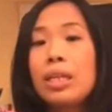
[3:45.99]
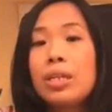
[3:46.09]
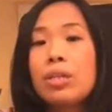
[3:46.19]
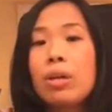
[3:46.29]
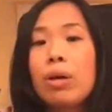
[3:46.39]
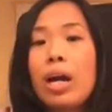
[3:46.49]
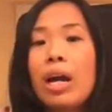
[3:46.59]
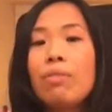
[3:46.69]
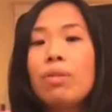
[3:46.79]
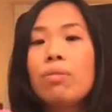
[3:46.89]
so I
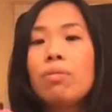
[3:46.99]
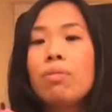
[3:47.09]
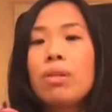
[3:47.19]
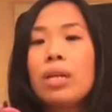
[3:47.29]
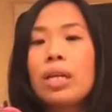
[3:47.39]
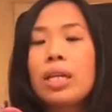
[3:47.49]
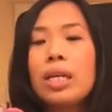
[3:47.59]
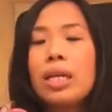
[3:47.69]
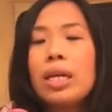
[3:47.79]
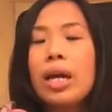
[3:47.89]
haven't
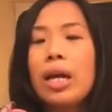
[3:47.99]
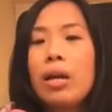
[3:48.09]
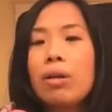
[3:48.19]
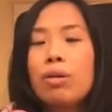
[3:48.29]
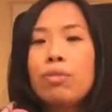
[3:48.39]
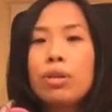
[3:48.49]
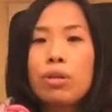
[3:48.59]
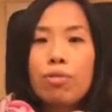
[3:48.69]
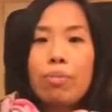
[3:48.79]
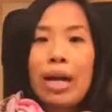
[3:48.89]
really covered
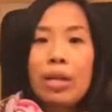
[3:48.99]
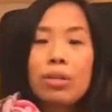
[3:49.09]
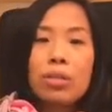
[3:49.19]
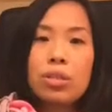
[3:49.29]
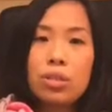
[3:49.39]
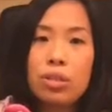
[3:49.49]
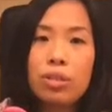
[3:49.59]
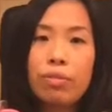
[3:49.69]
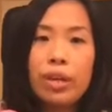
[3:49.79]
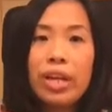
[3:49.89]
enough miles to sort
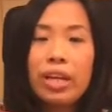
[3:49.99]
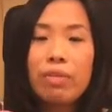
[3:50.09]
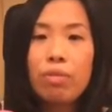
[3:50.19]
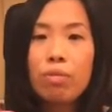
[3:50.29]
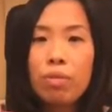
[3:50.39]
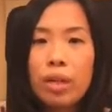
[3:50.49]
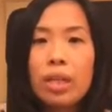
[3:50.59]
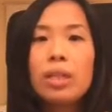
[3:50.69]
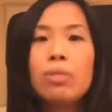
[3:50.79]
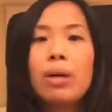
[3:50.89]
of give a
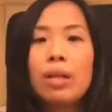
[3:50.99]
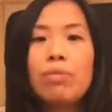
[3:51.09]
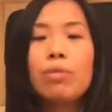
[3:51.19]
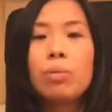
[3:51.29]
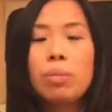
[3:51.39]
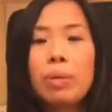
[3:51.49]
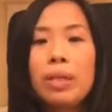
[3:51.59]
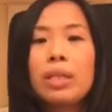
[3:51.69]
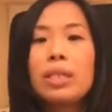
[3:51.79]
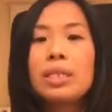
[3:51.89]
really well-informed
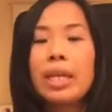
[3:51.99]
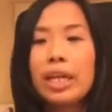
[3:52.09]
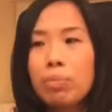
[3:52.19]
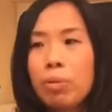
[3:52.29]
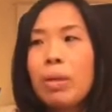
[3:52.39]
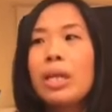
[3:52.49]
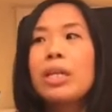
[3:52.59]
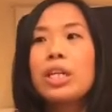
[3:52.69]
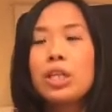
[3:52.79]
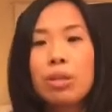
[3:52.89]
opinion at this stage, but my
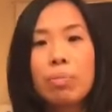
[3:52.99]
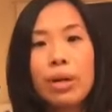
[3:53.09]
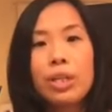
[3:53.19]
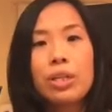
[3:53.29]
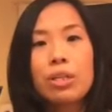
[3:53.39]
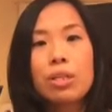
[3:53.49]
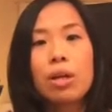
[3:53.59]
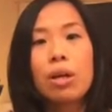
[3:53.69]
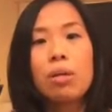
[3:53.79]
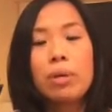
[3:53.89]
initial impressions
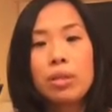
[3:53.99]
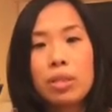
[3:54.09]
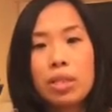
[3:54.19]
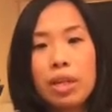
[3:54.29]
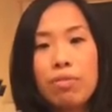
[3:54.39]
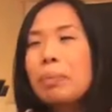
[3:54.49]
are positive.